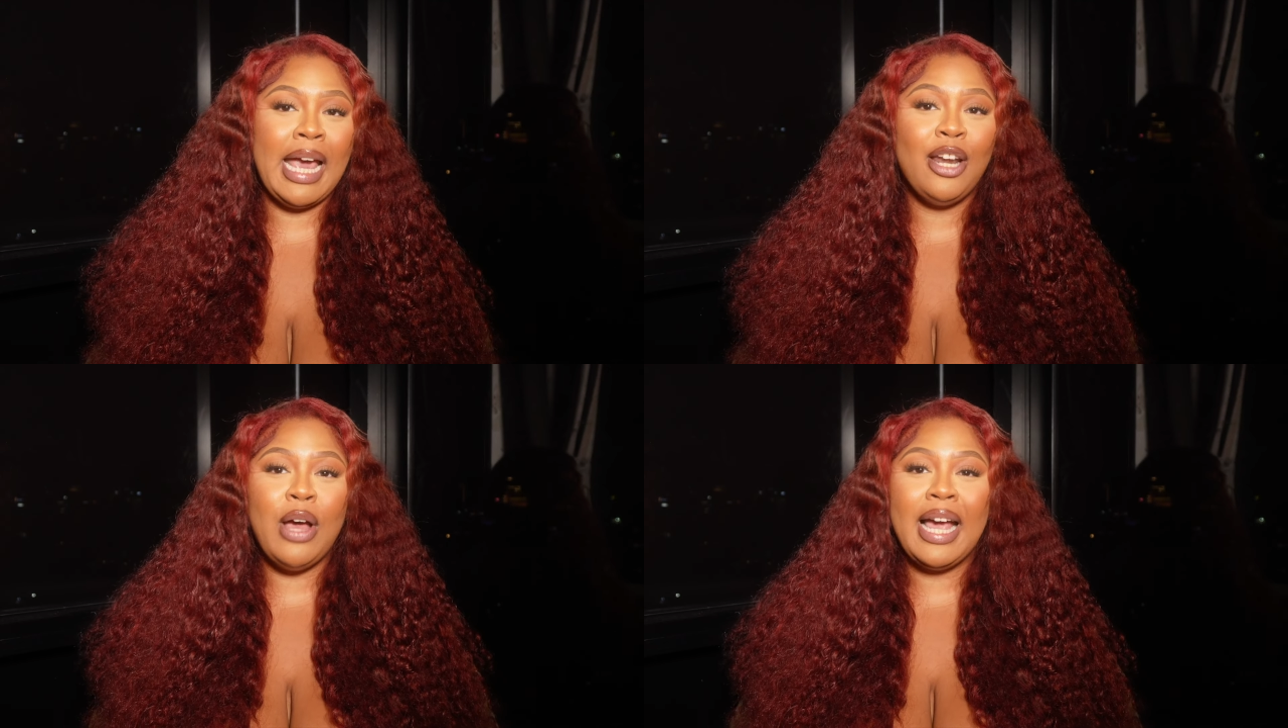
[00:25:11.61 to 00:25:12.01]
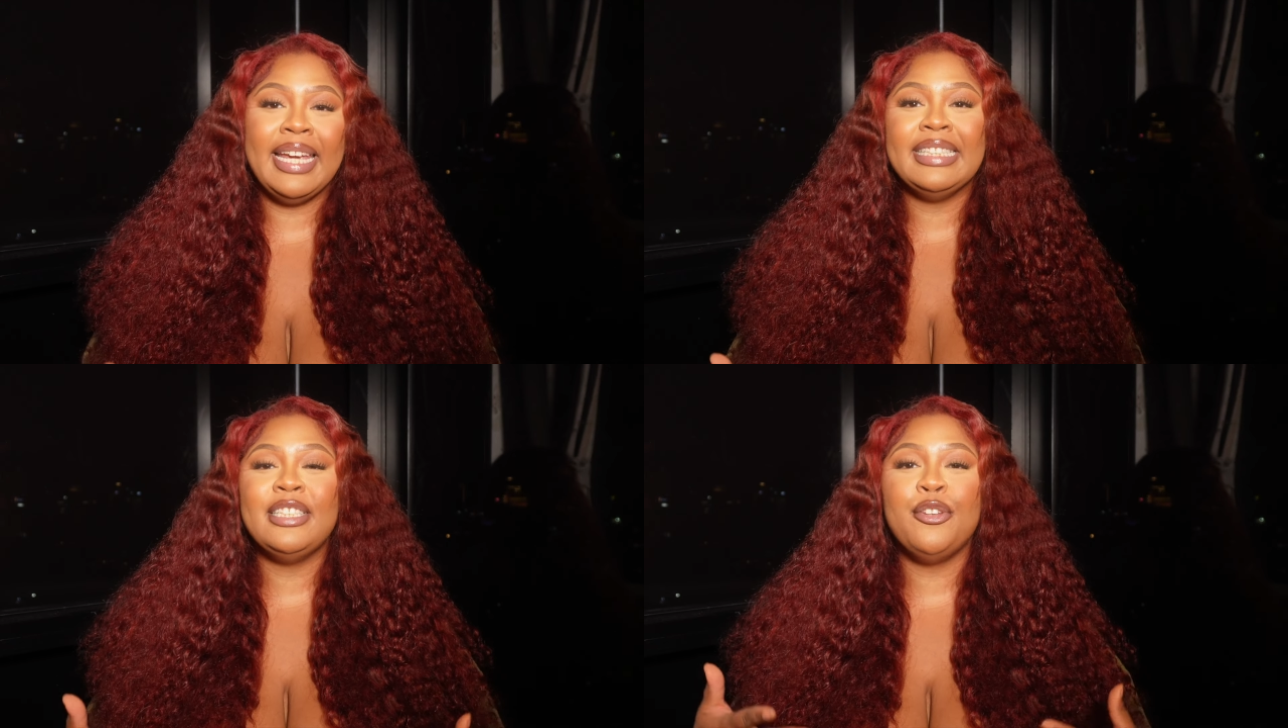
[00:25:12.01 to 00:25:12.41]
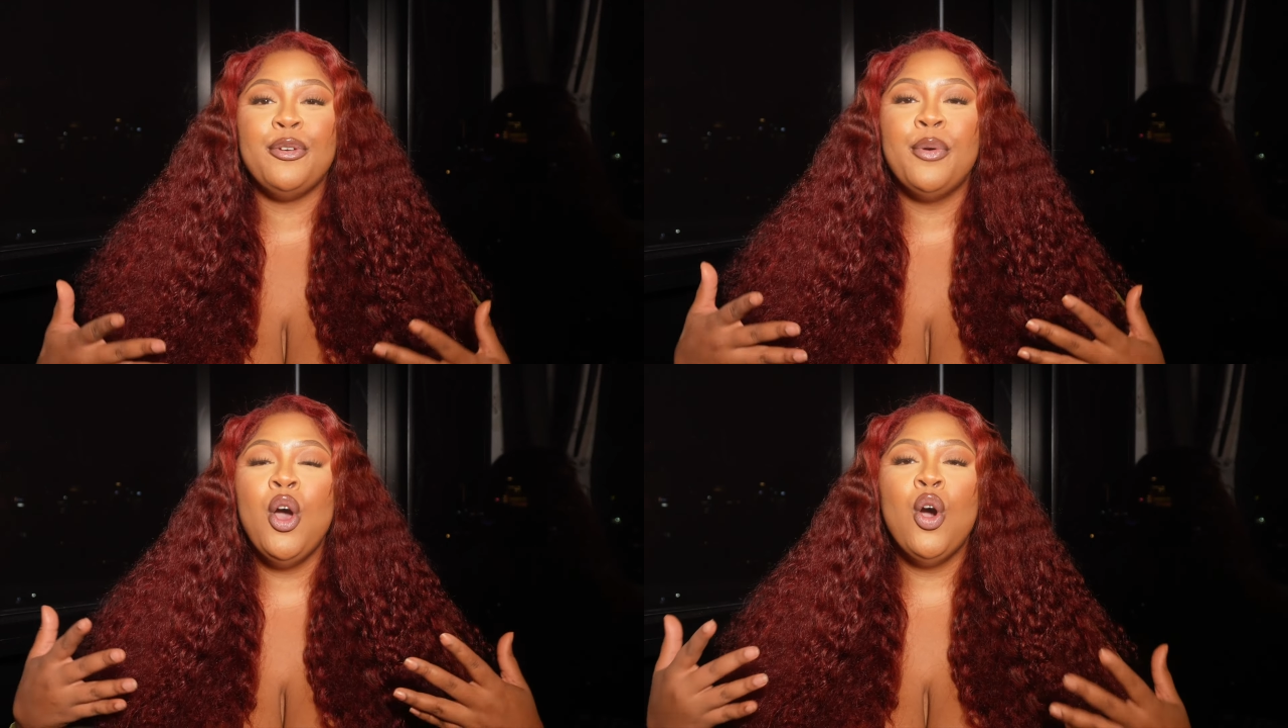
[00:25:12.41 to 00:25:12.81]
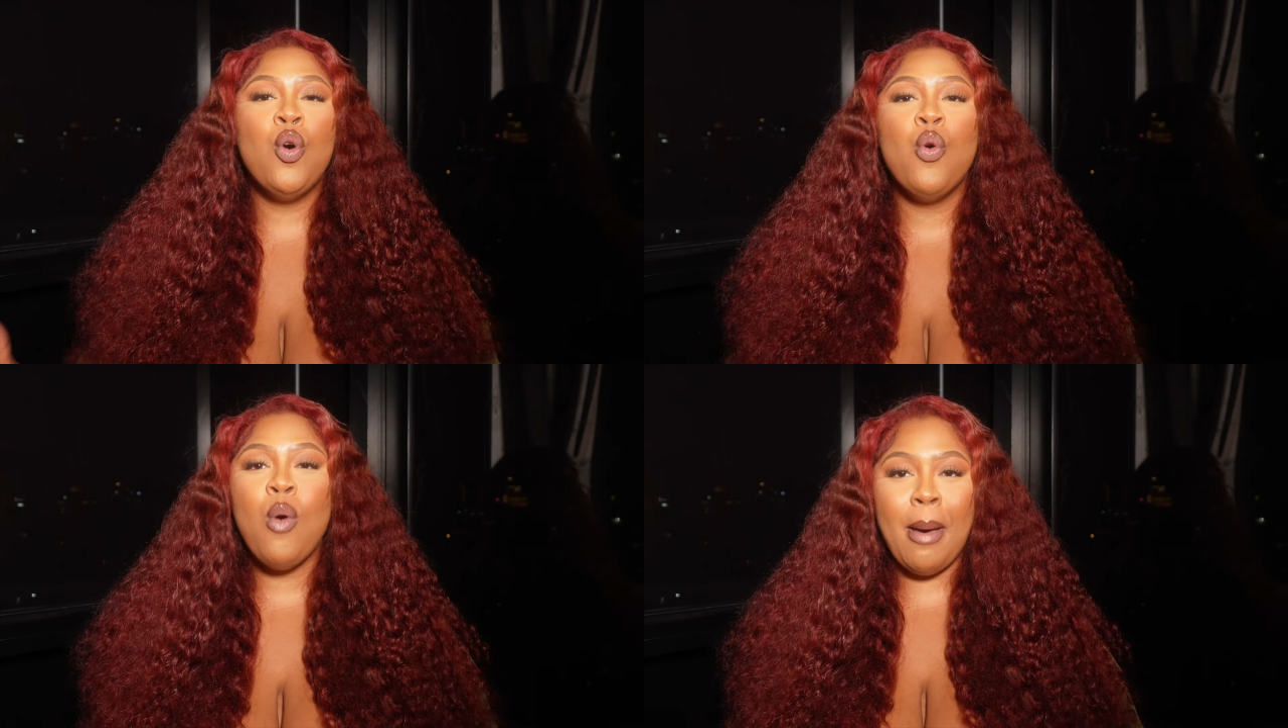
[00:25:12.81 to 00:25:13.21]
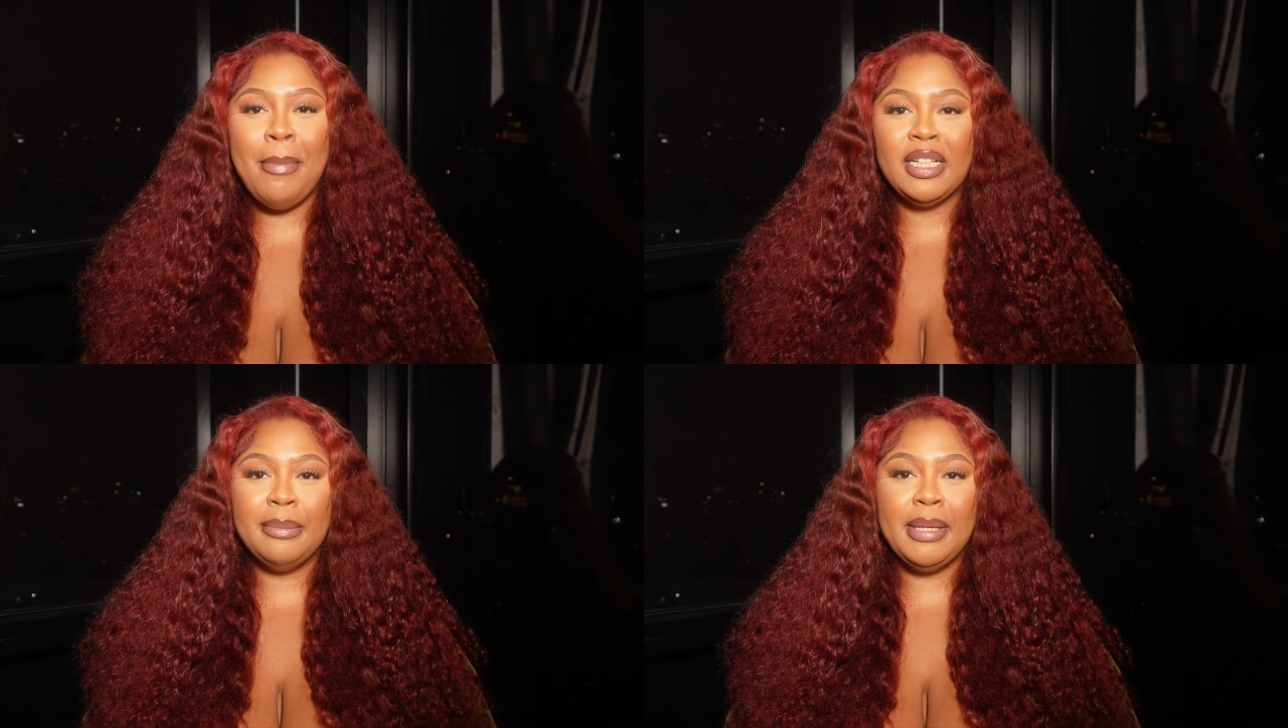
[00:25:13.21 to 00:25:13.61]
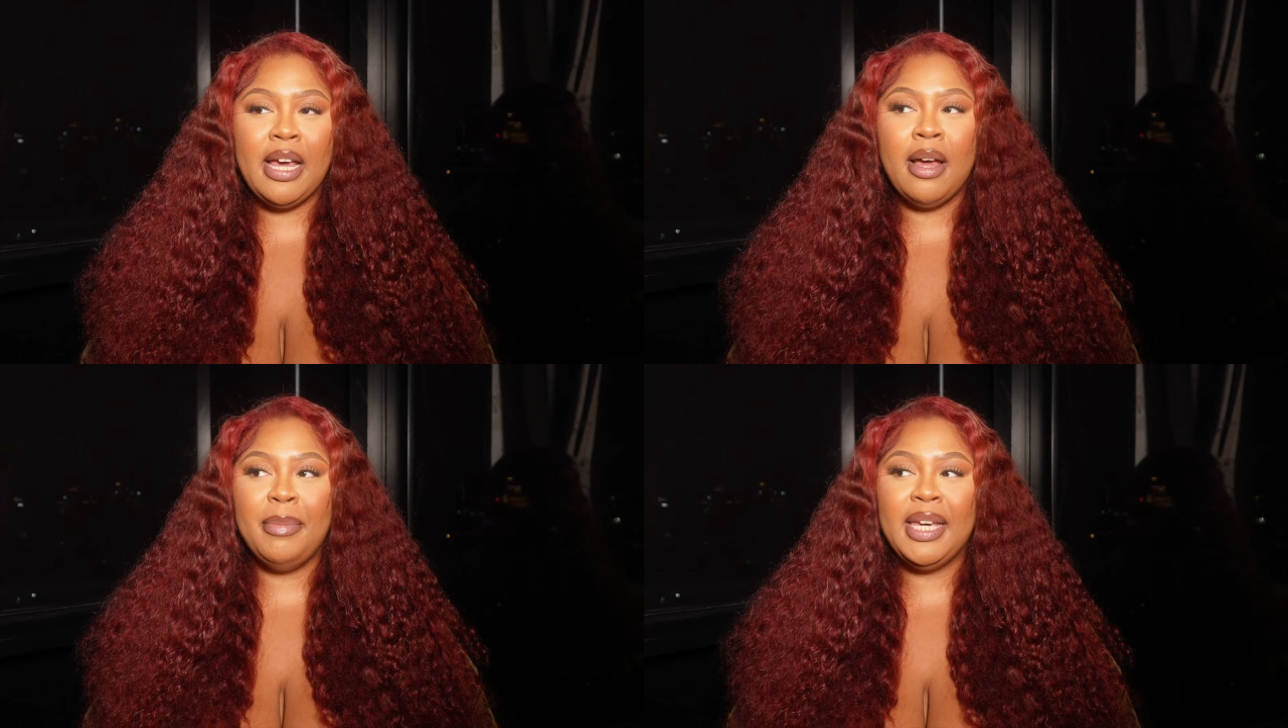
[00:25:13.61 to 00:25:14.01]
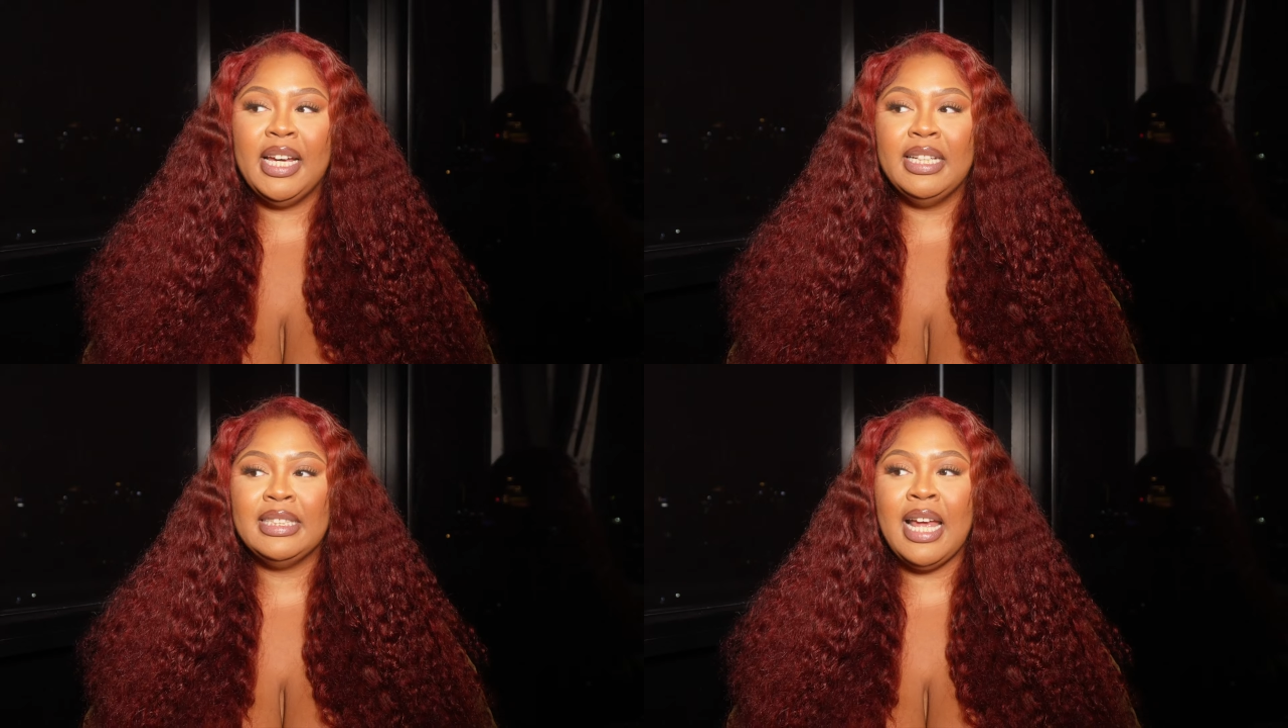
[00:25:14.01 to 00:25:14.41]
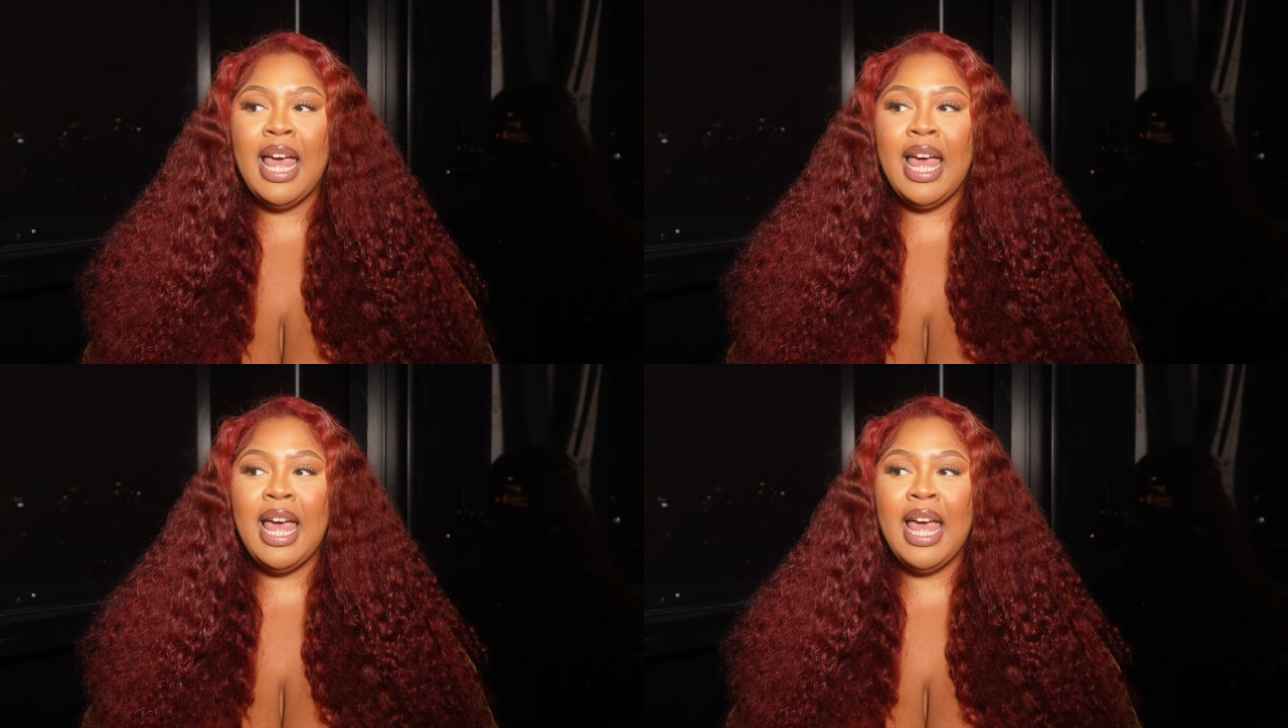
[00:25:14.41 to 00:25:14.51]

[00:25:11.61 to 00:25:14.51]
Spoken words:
I can't tell you who I'm about to become, because